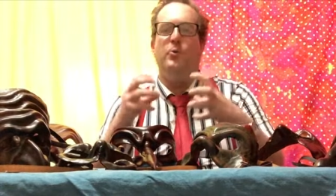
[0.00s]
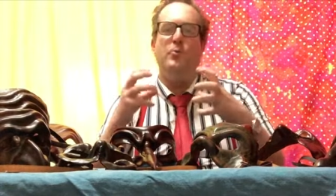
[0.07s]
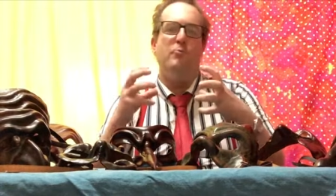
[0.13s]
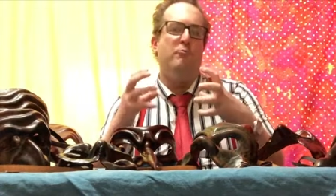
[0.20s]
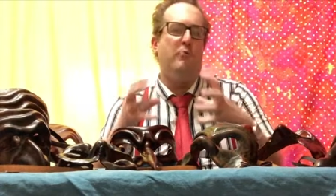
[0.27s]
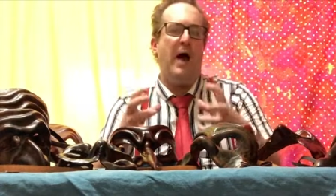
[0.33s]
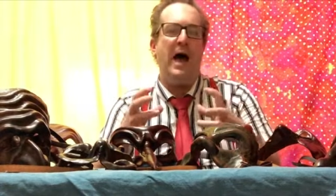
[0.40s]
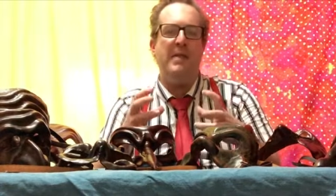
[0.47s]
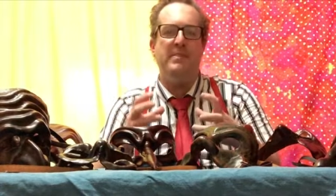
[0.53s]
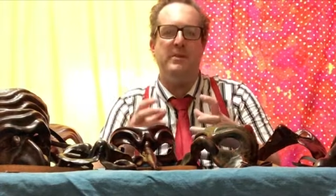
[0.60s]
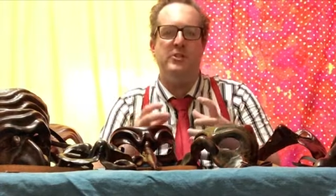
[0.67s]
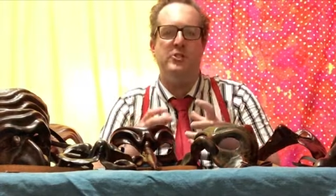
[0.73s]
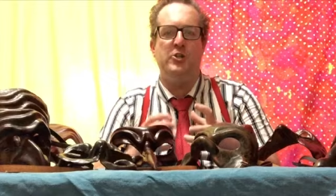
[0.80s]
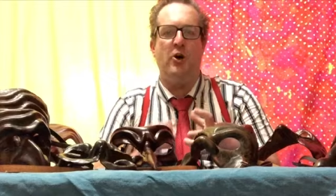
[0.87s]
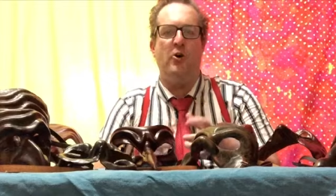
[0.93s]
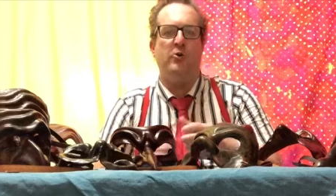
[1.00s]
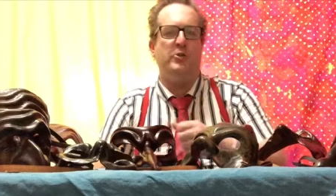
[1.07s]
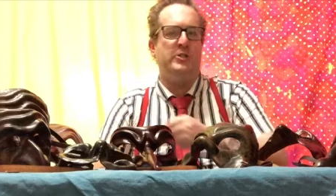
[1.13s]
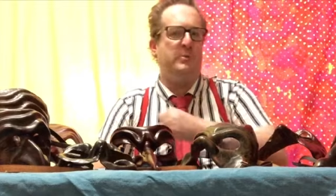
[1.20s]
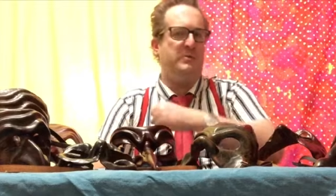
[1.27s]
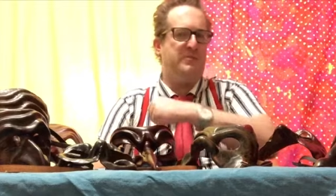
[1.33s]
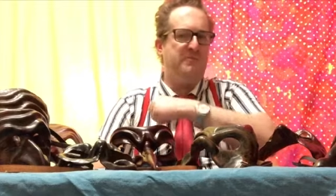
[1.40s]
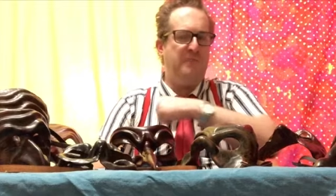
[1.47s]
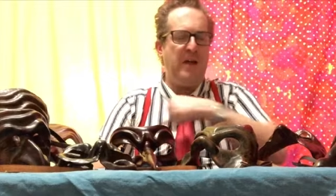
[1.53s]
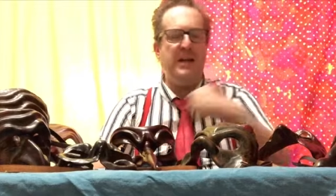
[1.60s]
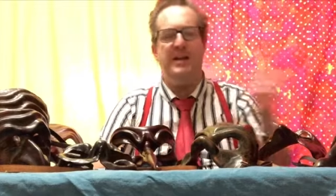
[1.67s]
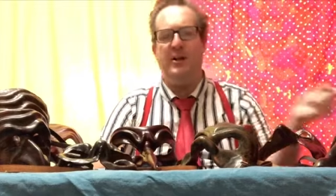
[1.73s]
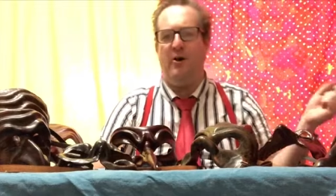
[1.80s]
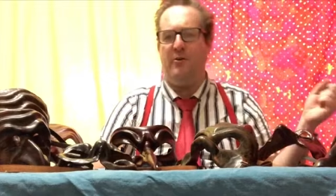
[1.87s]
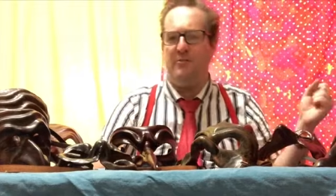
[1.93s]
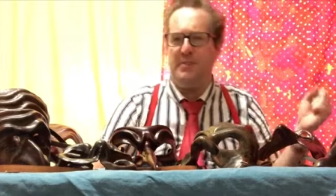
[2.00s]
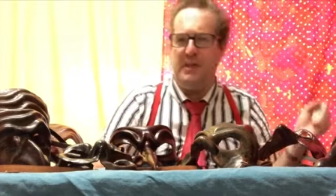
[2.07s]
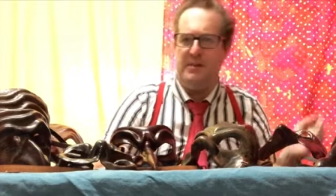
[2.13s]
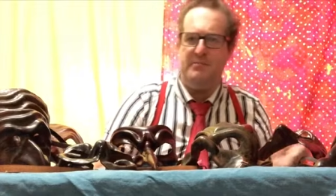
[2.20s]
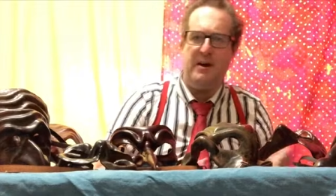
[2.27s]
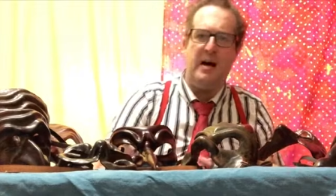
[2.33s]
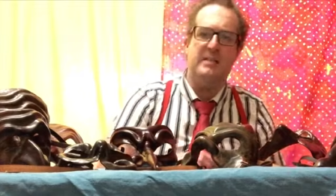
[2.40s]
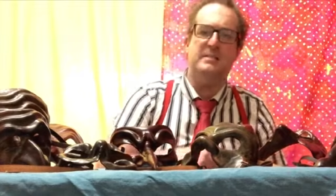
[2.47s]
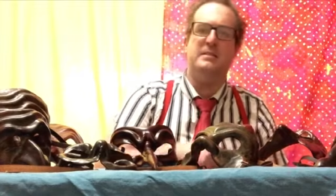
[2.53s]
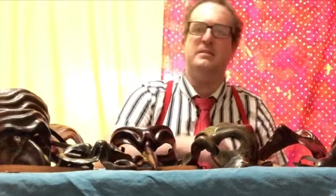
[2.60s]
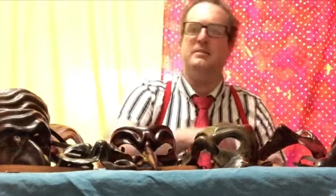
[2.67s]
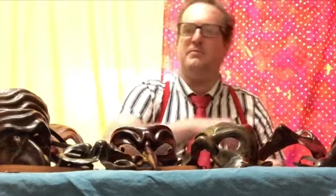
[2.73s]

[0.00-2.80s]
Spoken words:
ran the show. She was fending off the advances